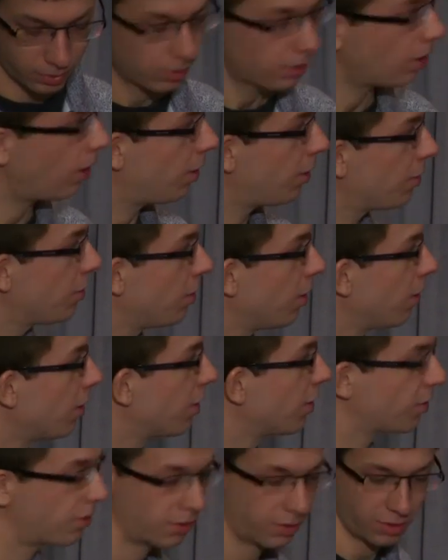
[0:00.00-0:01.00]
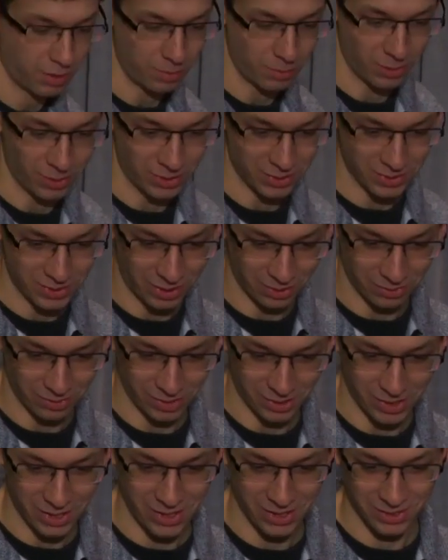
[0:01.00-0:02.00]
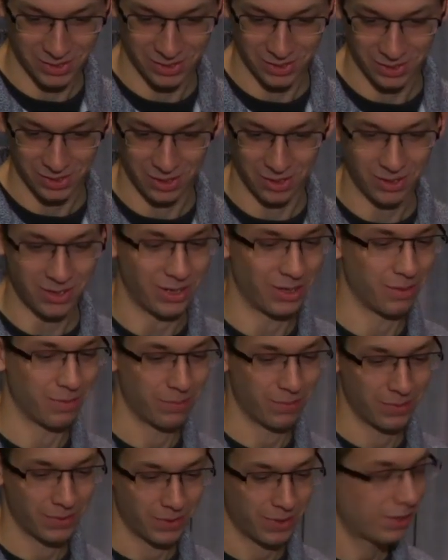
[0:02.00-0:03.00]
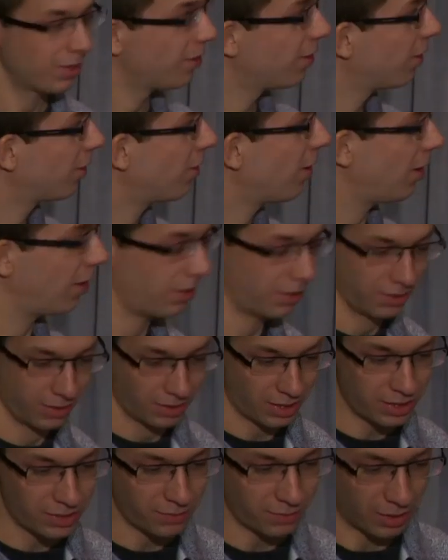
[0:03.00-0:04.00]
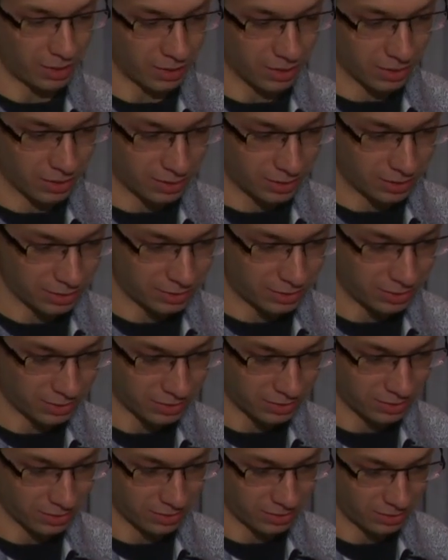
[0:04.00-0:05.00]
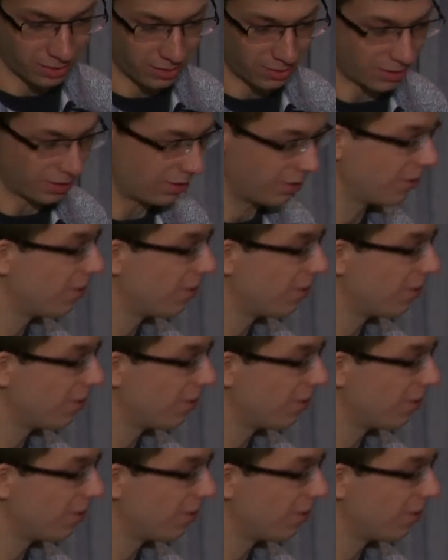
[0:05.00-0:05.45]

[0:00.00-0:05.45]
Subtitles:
I see, I guess the keyboard is not quite, okay, got it, that's fine, that's just, okay.